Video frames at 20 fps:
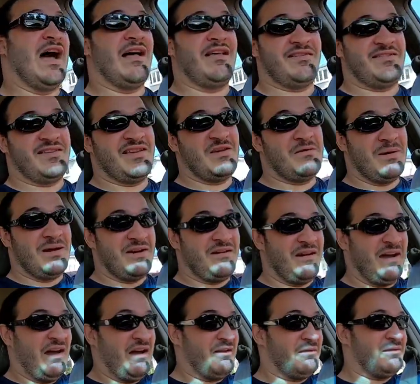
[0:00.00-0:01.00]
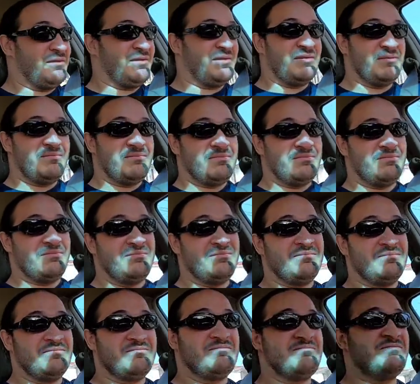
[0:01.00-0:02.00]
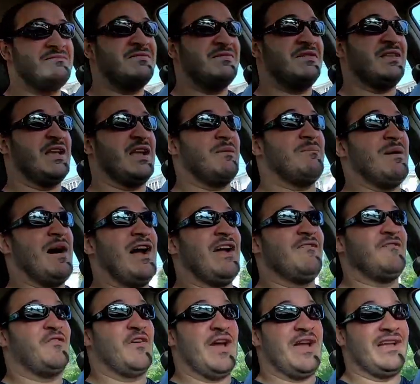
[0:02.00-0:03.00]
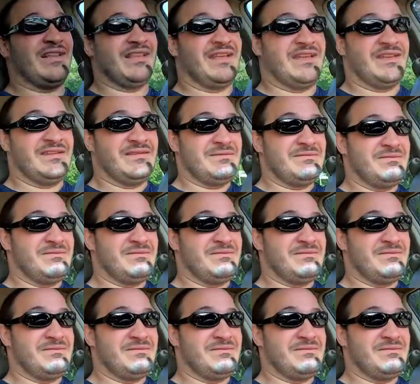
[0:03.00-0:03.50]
I'll see you at your house. Goodbye, Franklin.